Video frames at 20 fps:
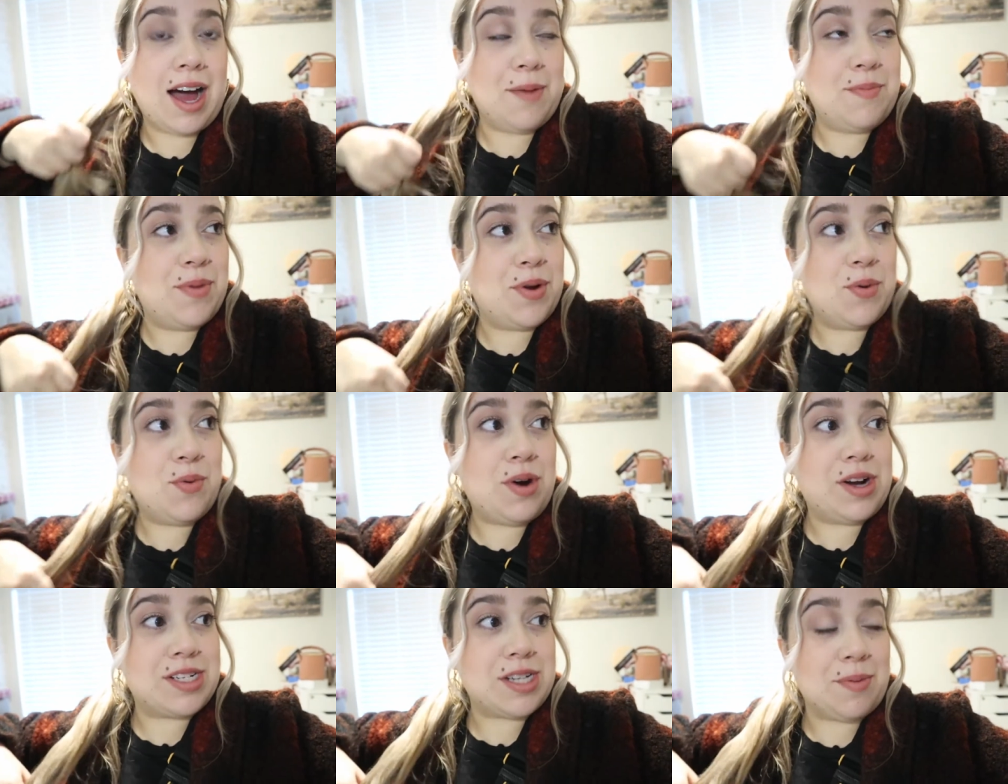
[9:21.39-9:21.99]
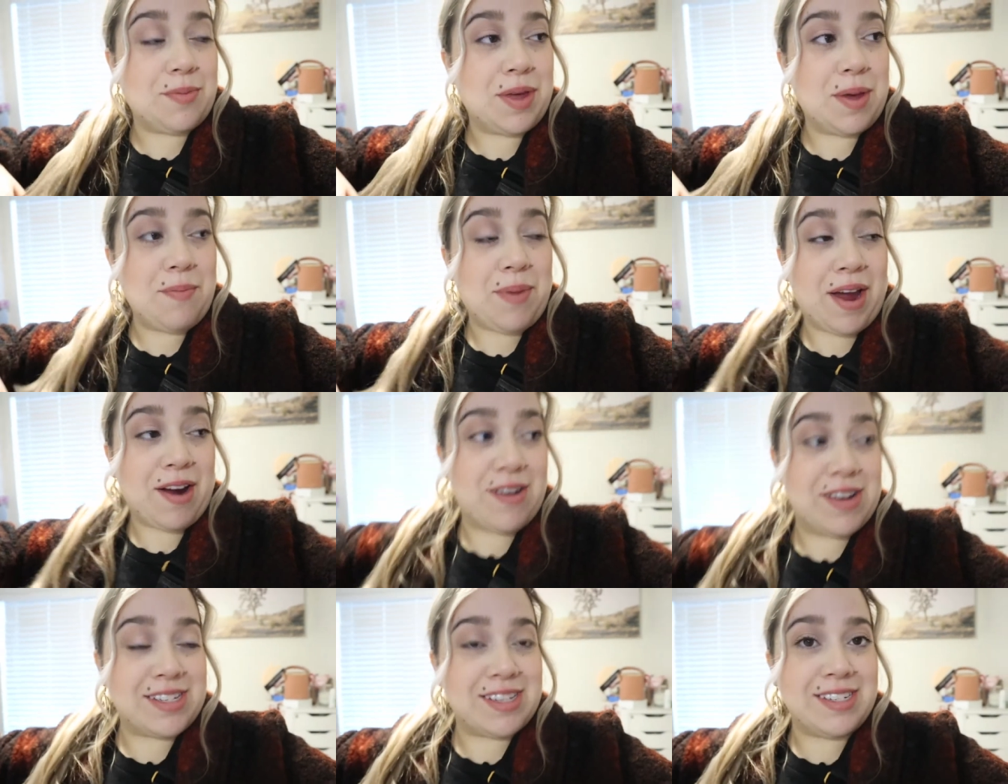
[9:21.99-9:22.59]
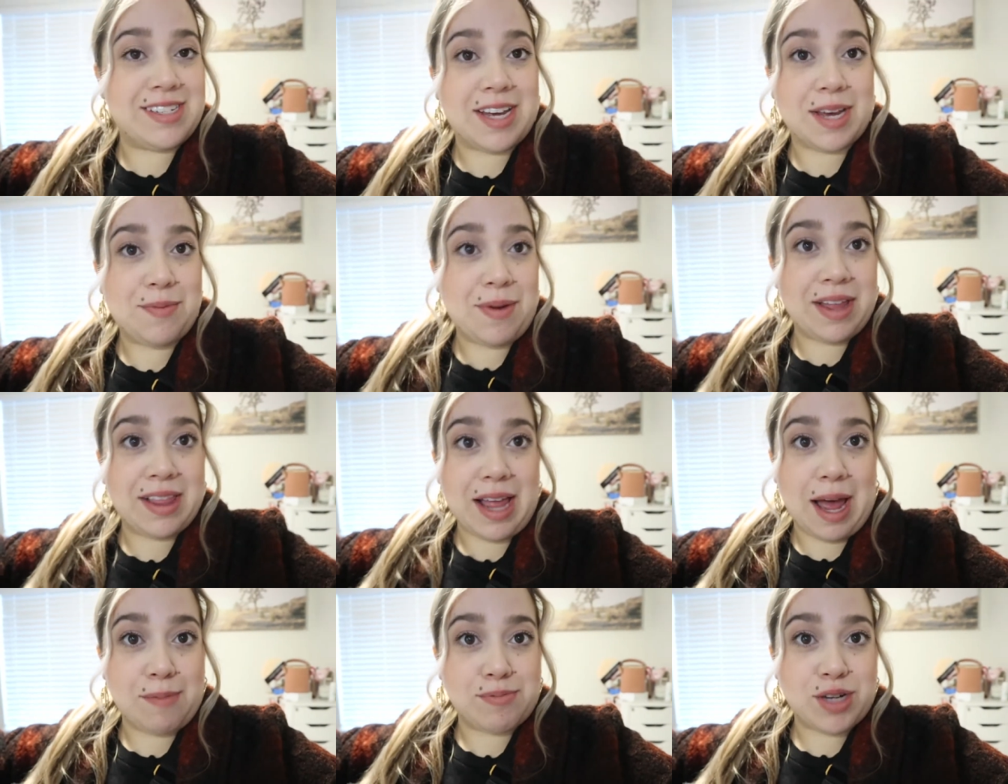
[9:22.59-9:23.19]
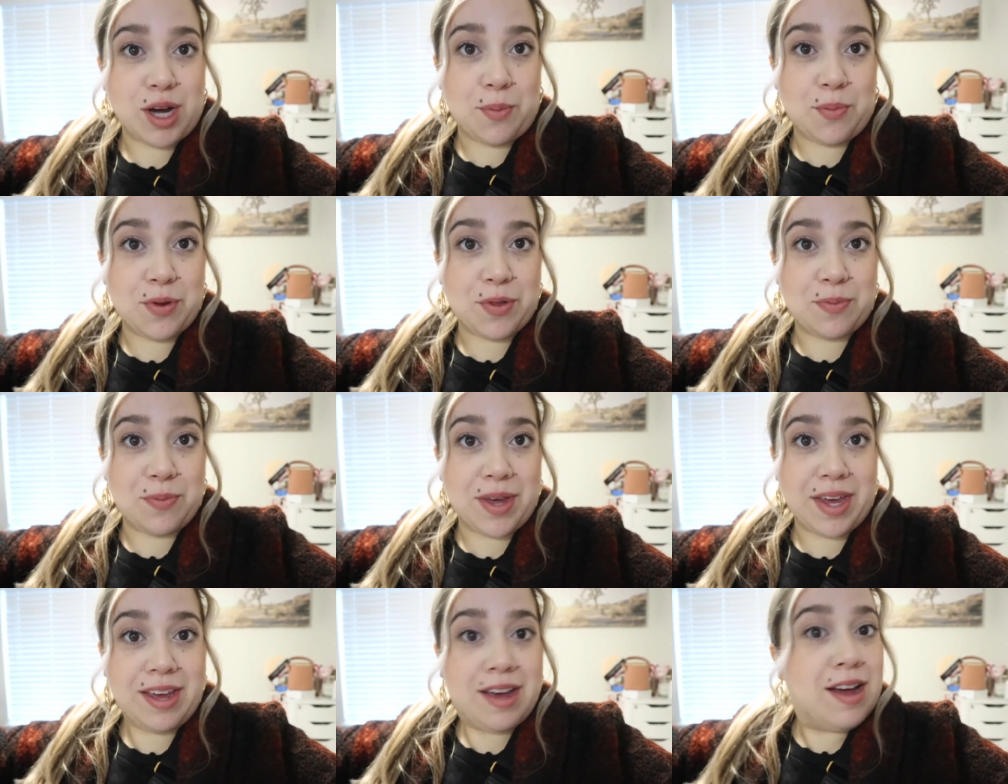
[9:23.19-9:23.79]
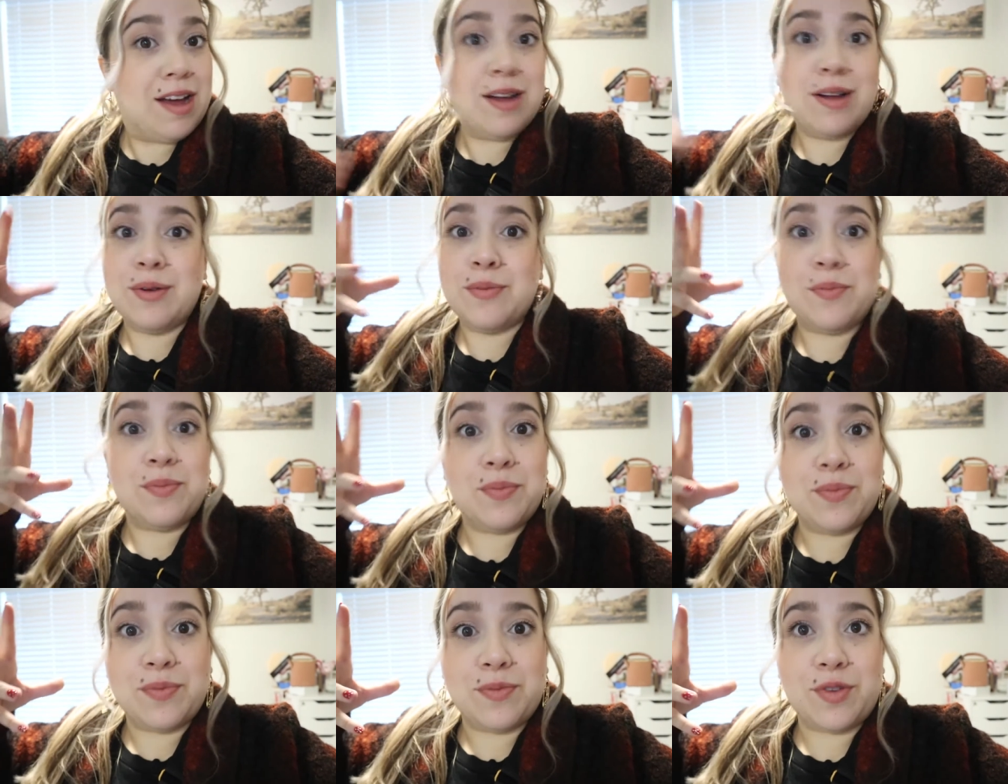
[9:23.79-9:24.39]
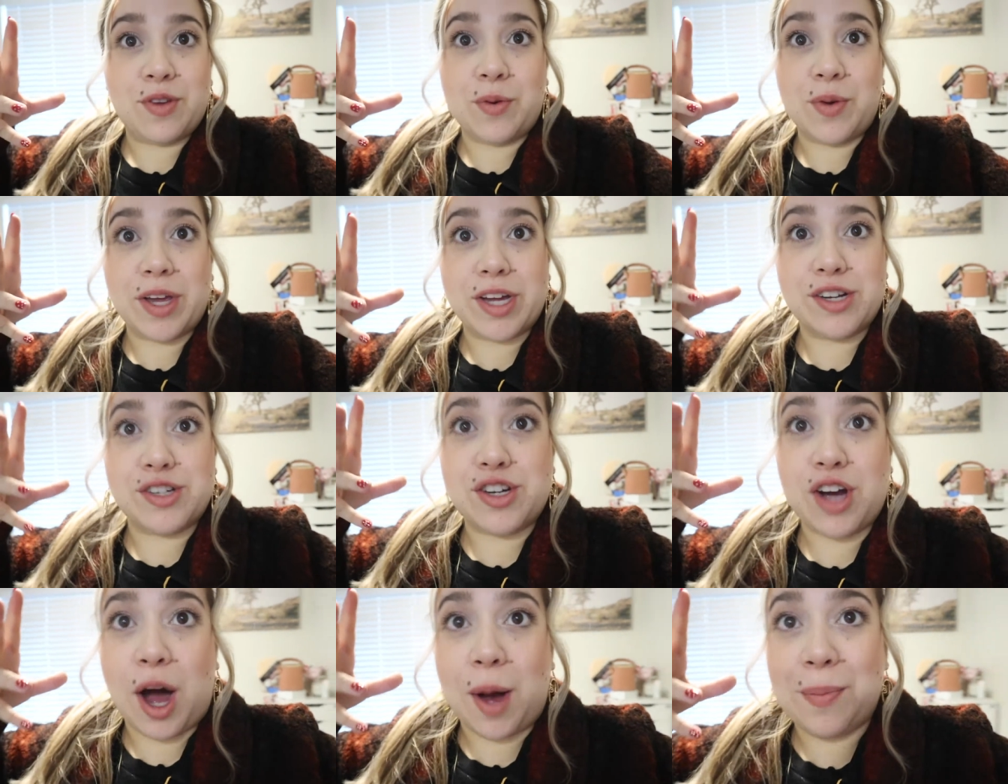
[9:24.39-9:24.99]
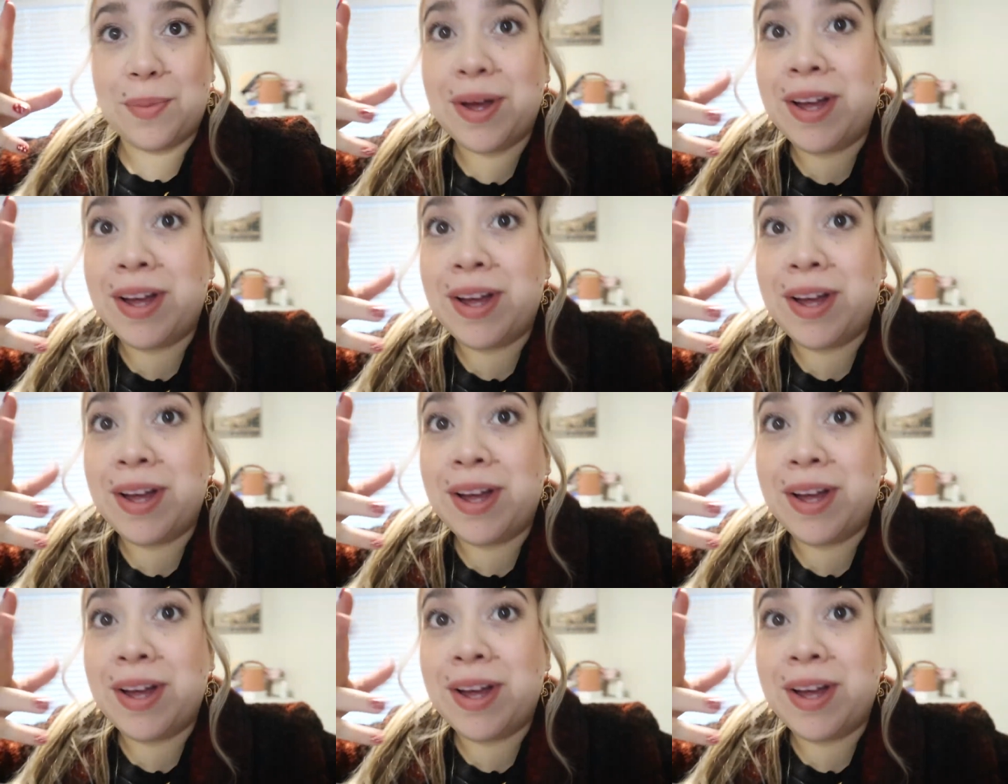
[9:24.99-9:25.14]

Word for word: gonna watch Emily in Paris and take my laptop with me so we can shop